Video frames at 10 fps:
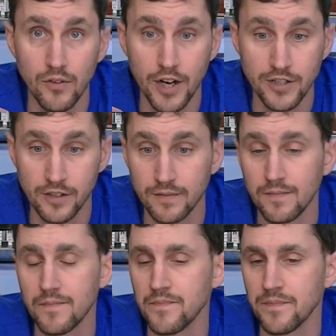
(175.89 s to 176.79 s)
Ranger,
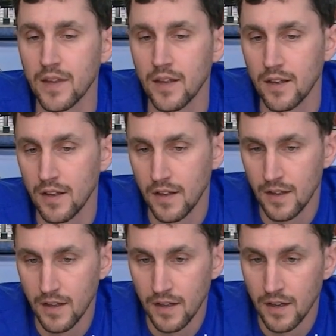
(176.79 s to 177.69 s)

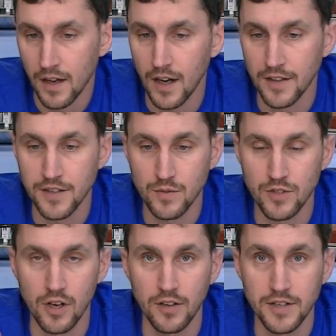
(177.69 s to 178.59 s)
uh, this
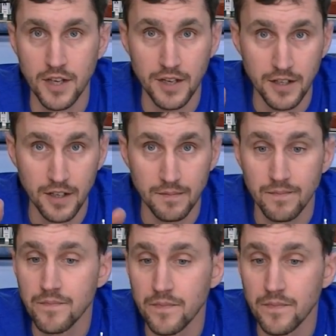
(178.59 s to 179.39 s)
was all his idea.